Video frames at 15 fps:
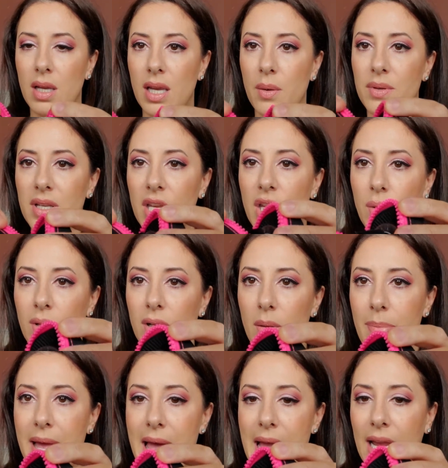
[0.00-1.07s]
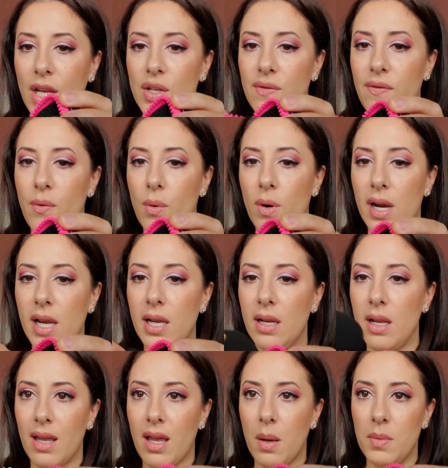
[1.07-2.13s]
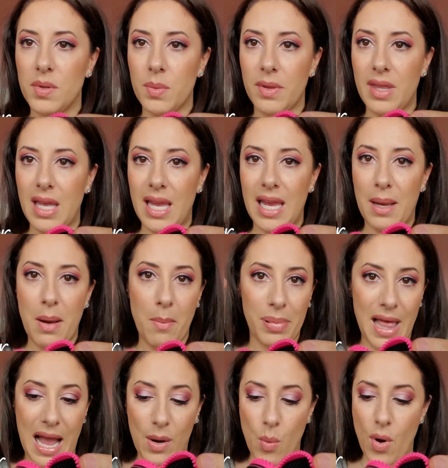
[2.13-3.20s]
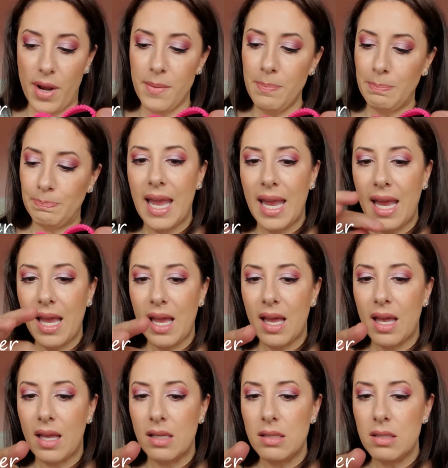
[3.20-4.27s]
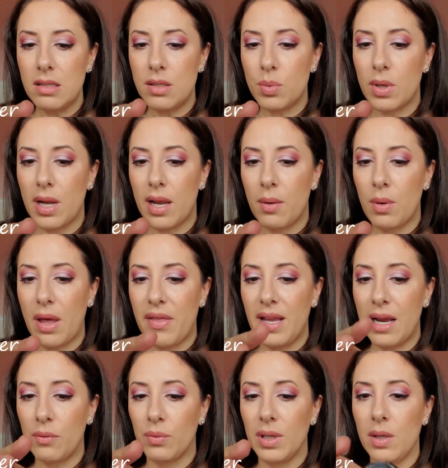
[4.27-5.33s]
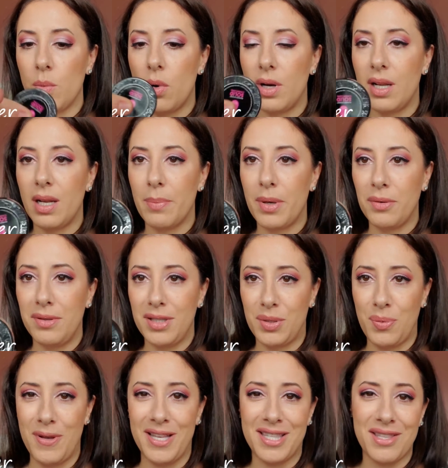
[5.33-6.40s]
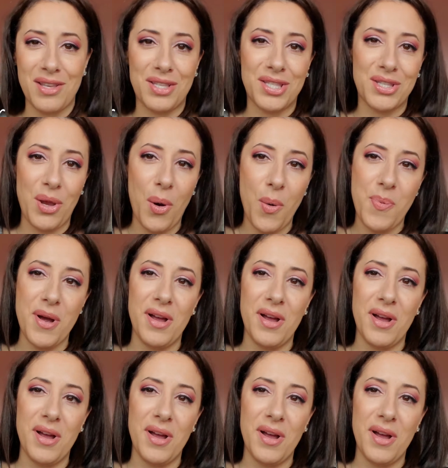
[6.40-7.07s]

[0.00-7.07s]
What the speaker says: It was a cute little package for it. Comes with a black one. And what I think I really wanted about this was the soap.